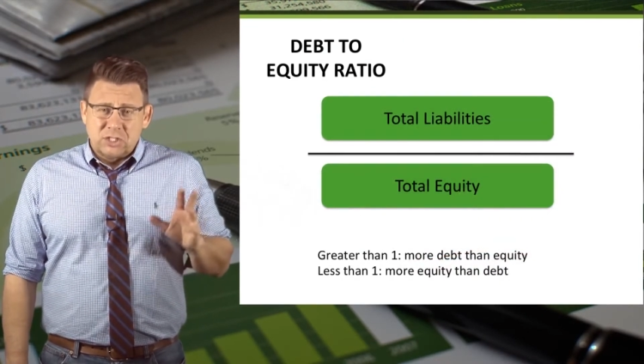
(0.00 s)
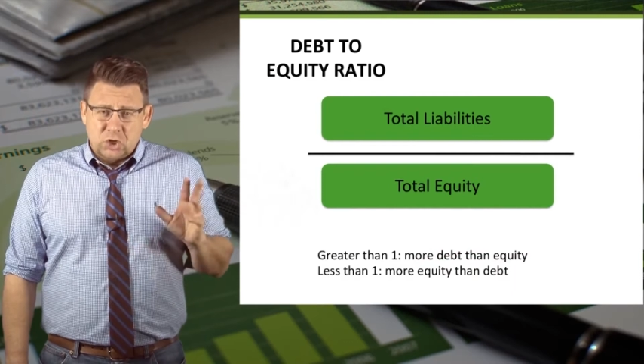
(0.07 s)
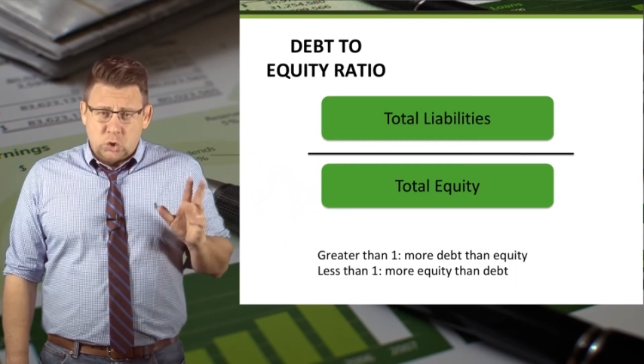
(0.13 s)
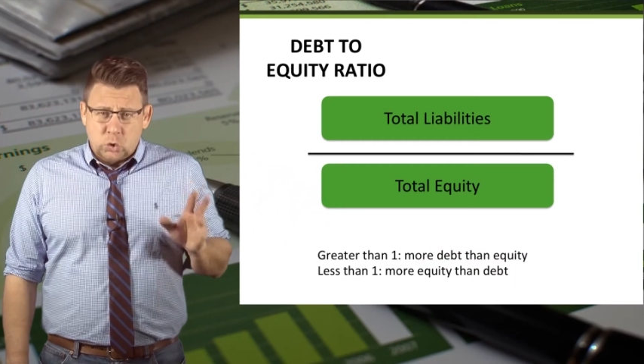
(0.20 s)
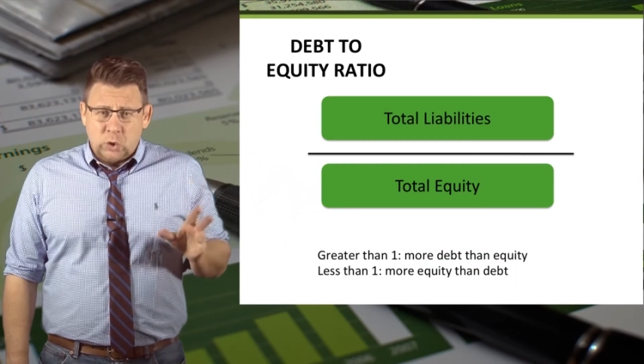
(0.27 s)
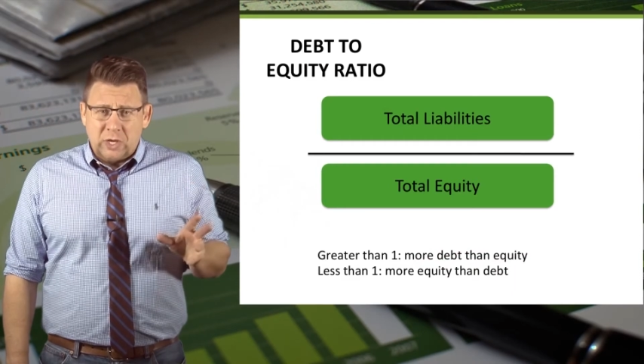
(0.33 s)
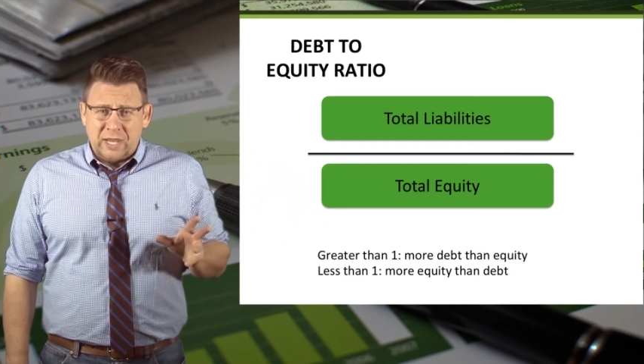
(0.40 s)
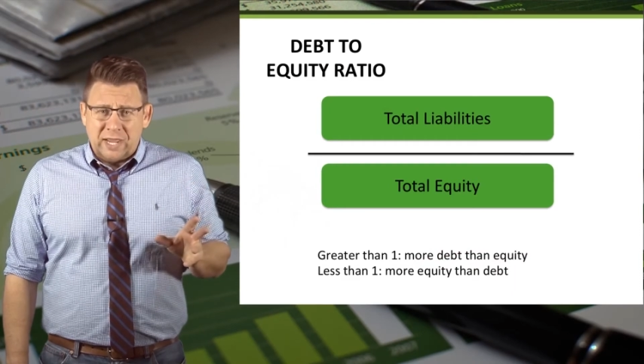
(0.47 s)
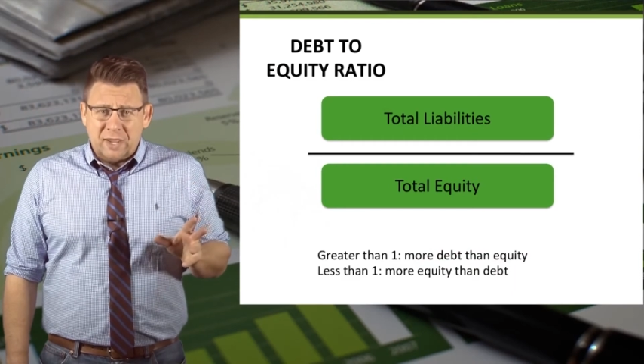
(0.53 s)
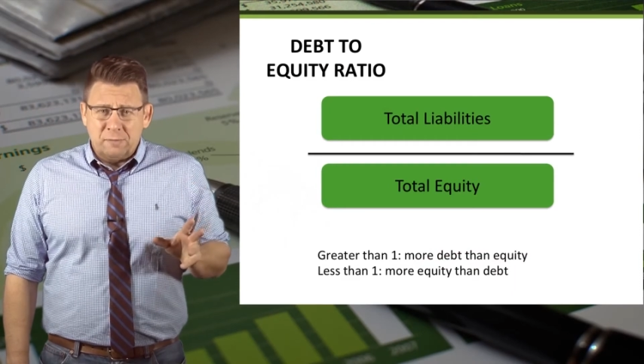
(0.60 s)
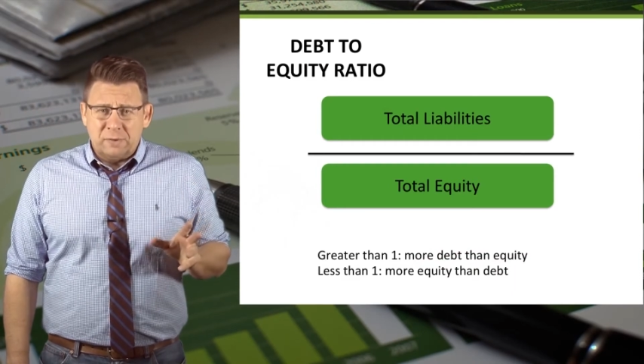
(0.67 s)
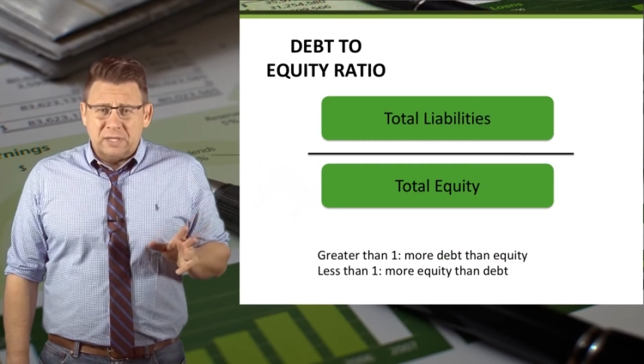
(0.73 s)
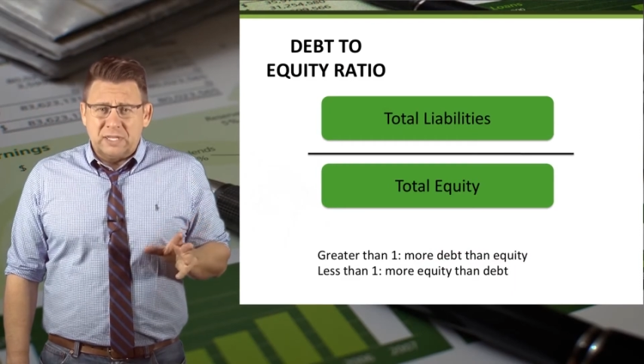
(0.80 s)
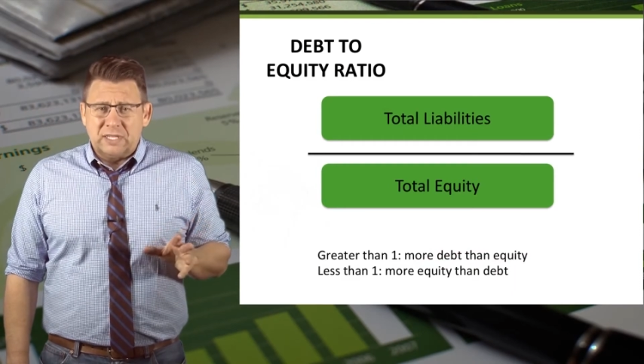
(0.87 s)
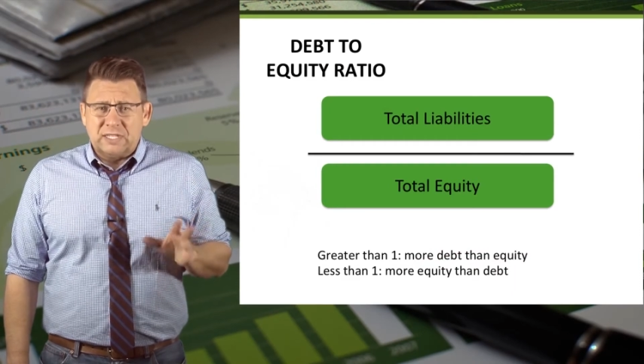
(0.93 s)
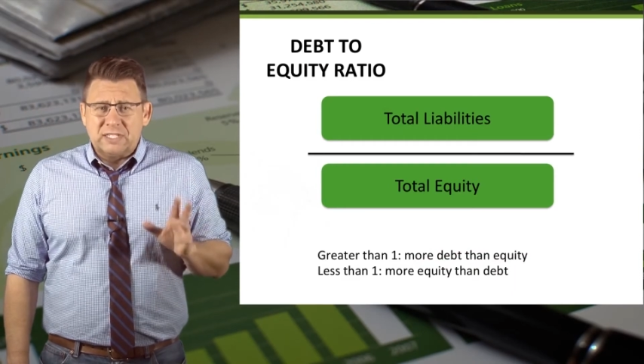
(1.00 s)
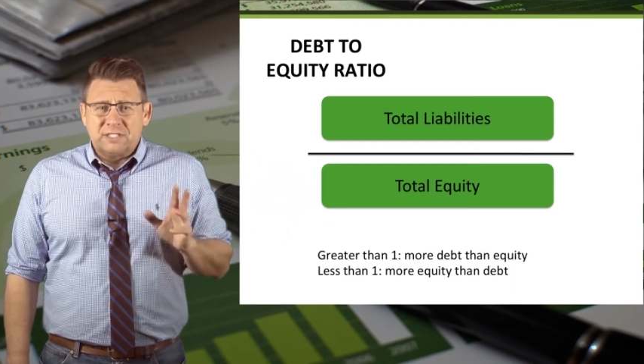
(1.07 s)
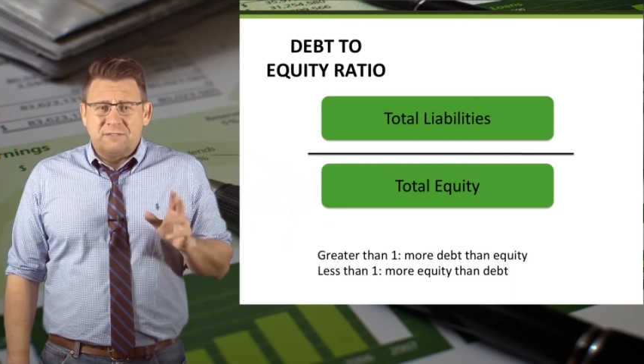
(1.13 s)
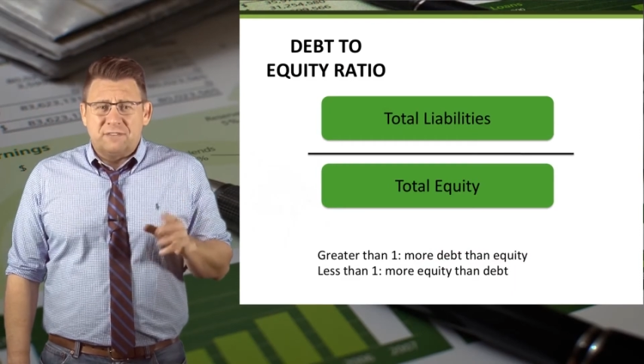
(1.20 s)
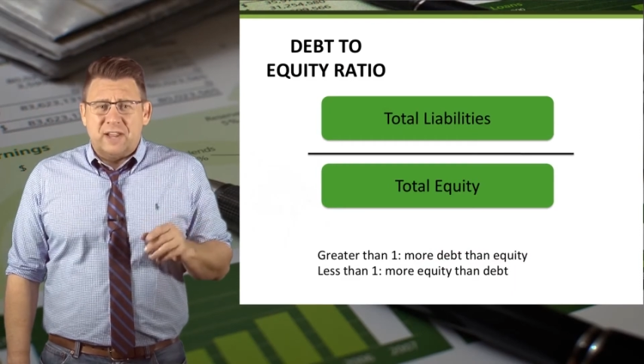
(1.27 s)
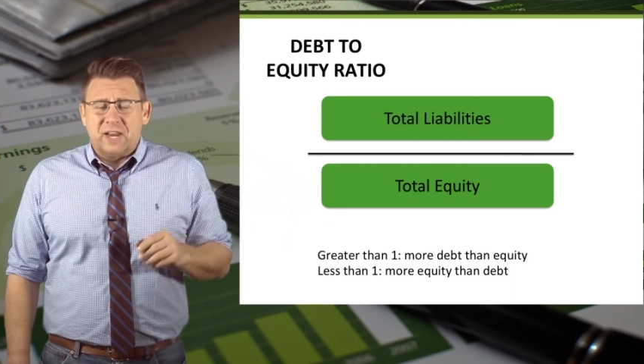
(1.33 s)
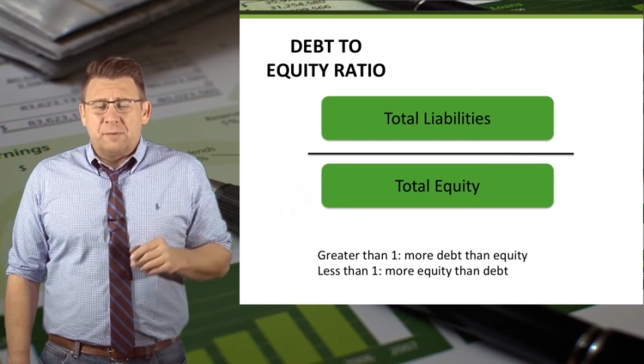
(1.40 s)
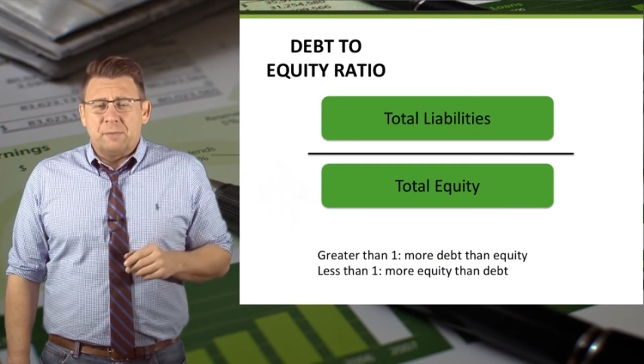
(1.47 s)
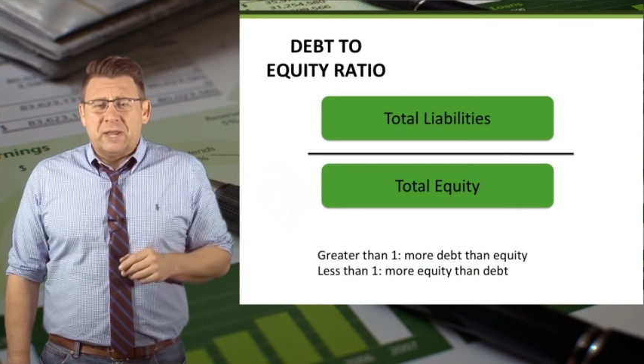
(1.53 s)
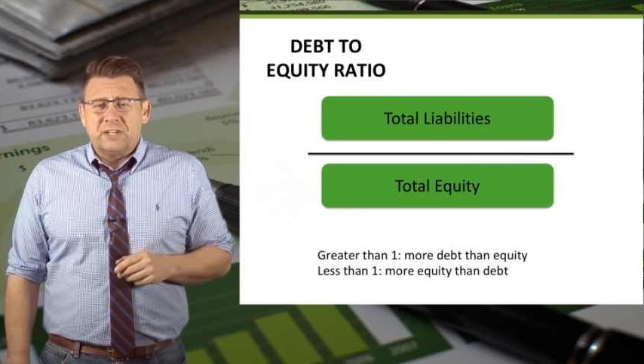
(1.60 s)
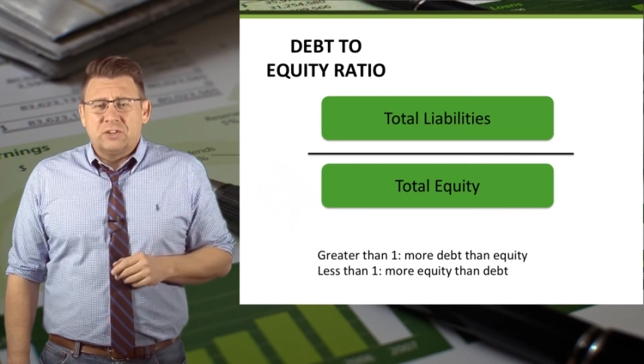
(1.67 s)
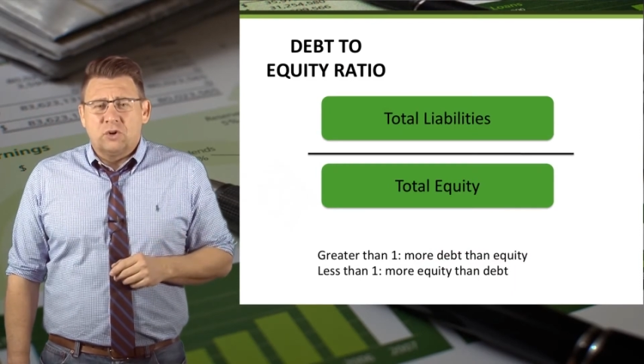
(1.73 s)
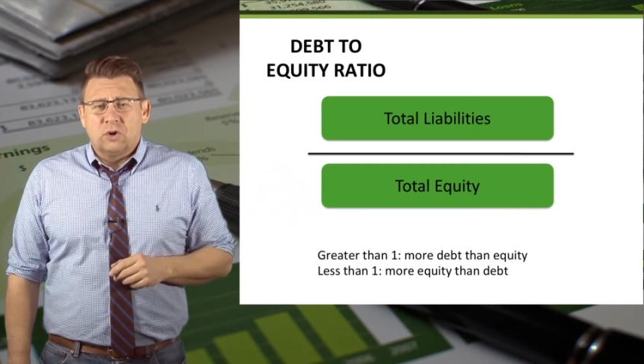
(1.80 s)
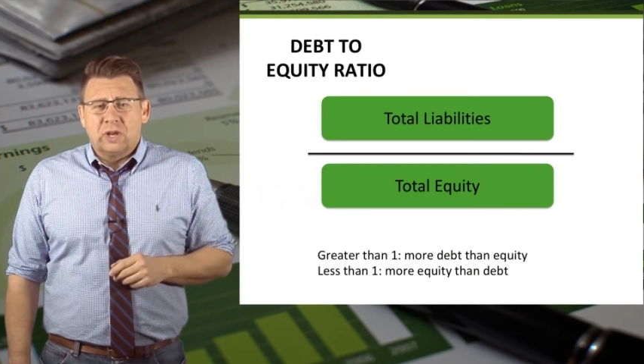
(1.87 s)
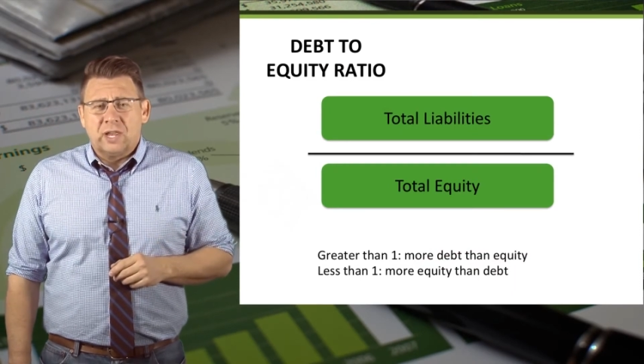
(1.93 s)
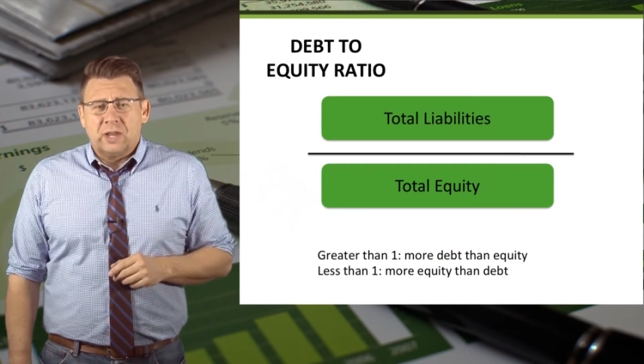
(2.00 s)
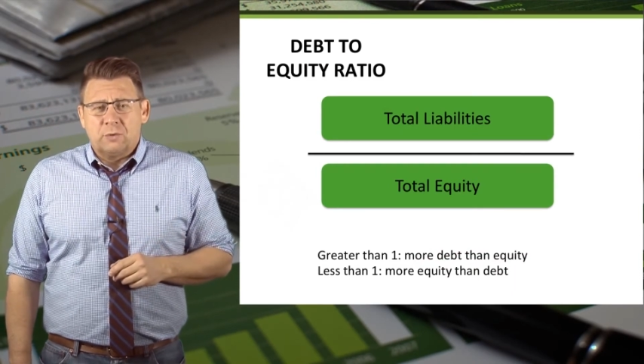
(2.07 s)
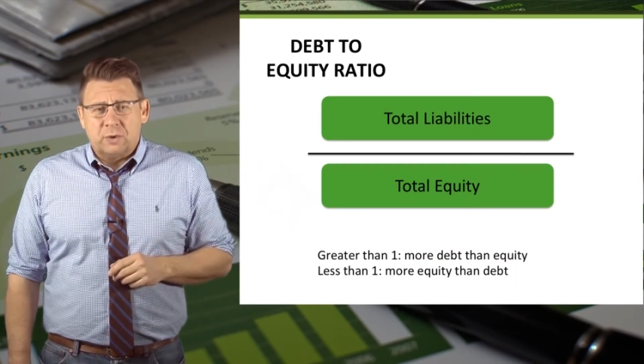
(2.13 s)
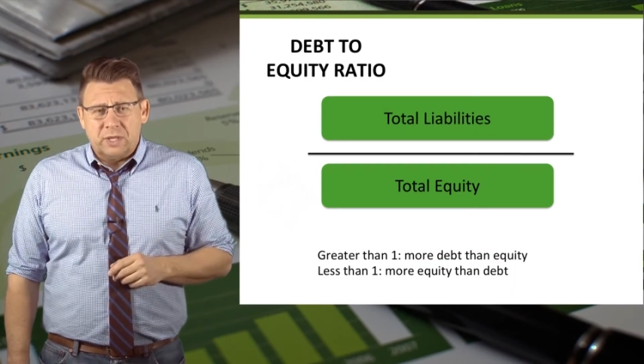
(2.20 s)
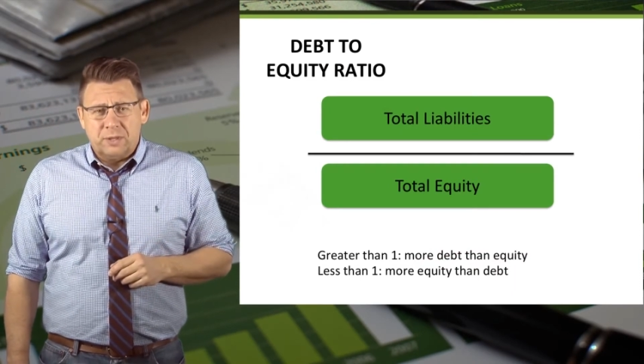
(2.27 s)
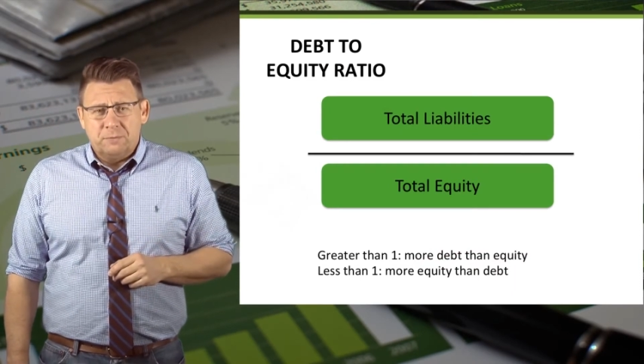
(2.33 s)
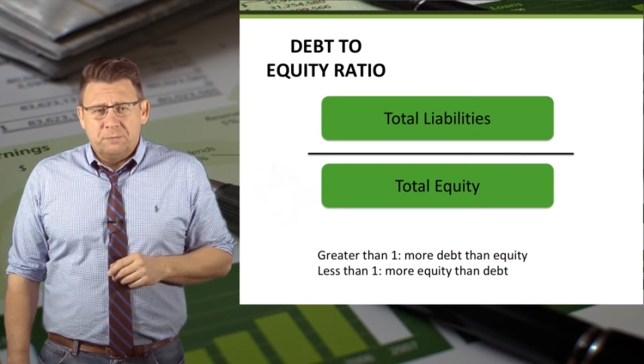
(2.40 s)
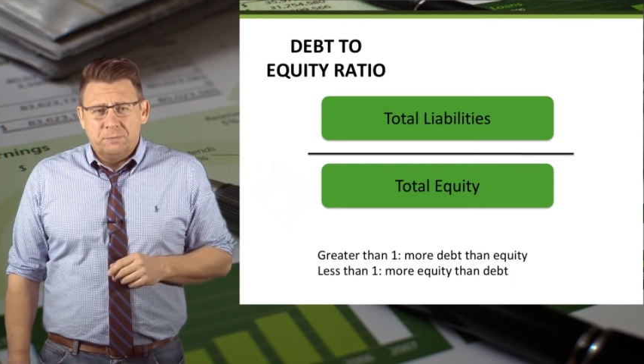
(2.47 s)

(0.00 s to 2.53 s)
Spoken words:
total liabilities divided by total equity.